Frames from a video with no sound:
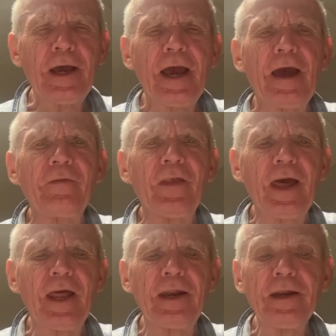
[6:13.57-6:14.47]
And
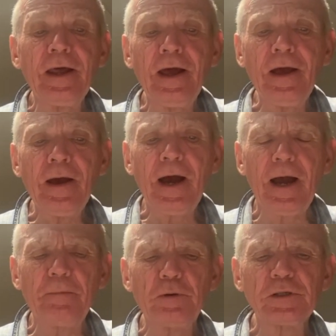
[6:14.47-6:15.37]
then
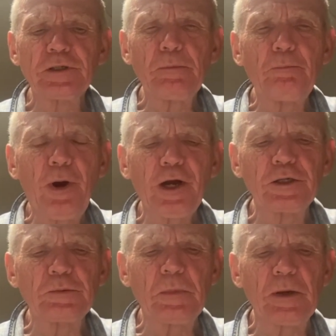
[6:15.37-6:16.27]
I put some
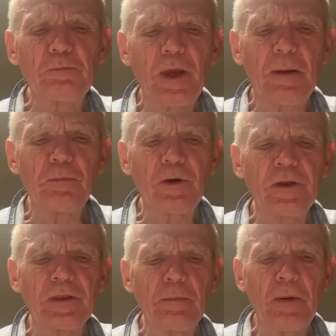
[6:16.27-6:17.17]
parchment paper
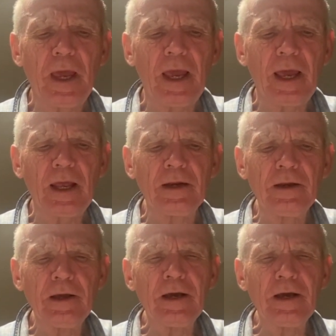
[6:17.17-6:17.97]
in the pan.